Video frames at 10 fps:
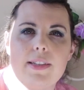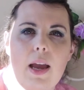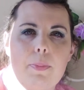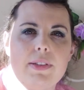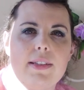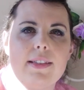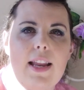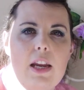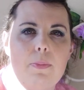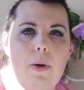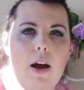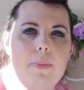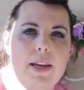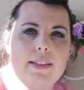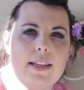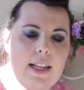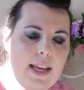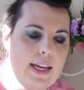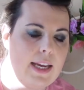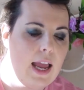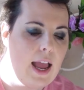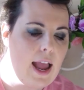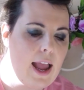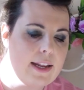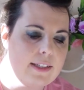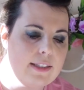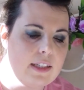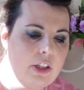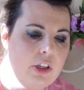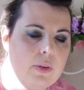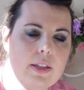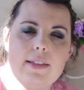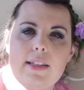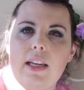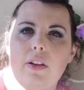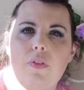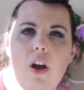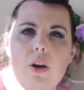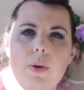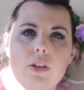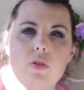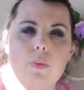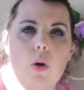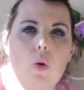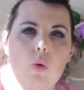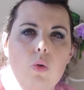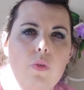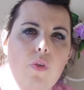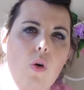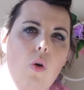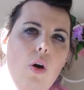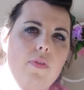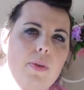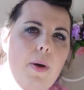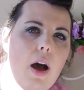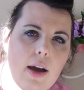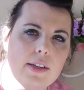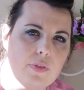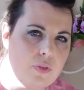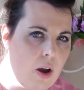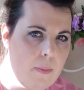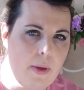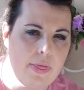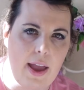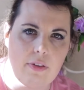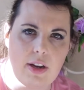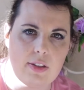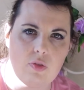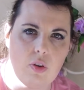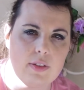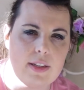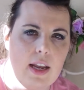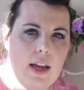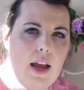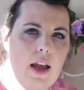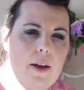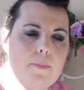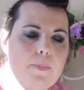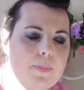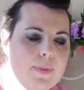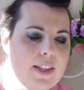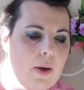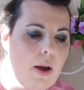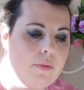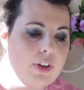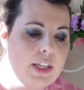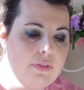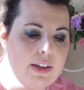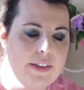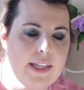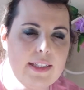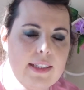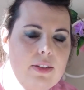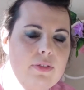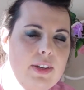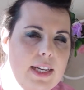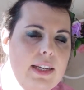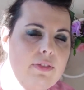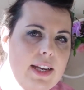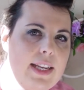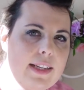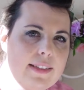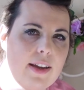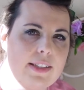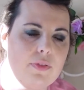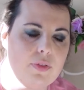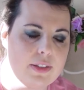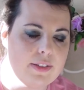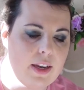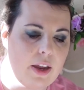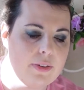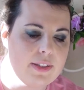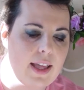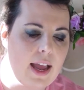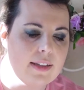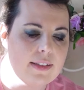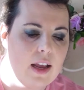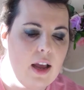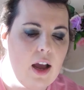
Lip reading: tapas and steak bar, basically, and you can see the fireworks from all 4 of the parks from that restaurant. So I'm really excited for us to go to that.